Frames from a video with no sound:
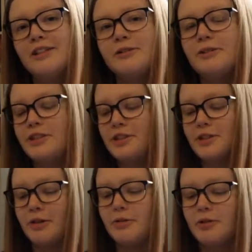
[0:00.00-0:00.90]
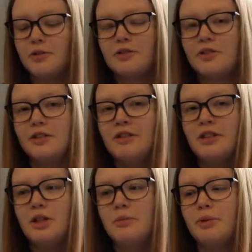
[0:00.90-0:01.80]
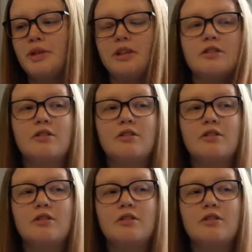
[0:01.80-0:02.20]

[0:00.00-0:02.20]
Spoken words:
which is so useful because